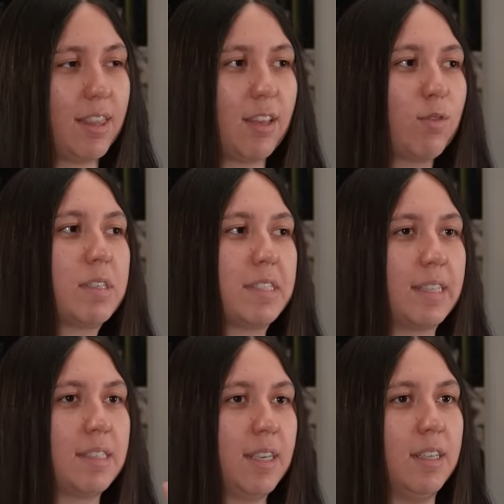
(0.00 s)
That was a
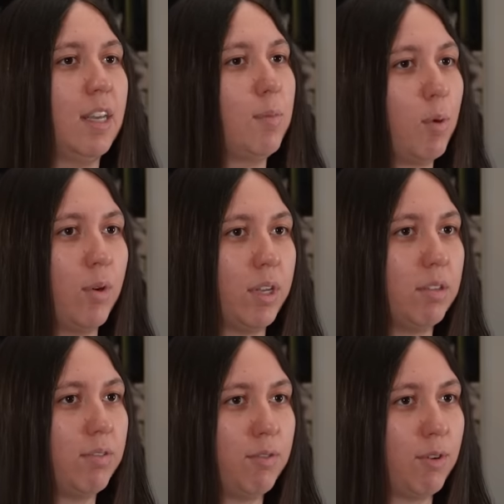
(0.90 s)
turning
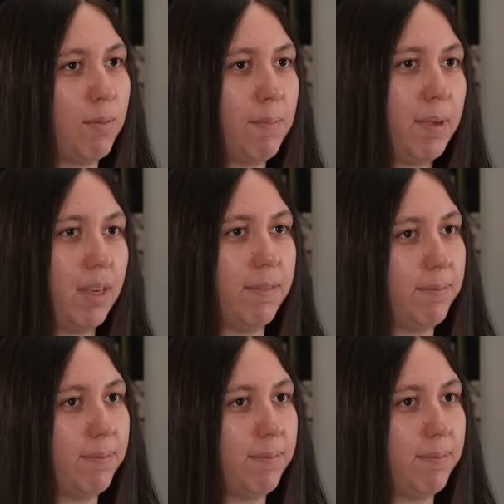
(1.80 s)
point from me,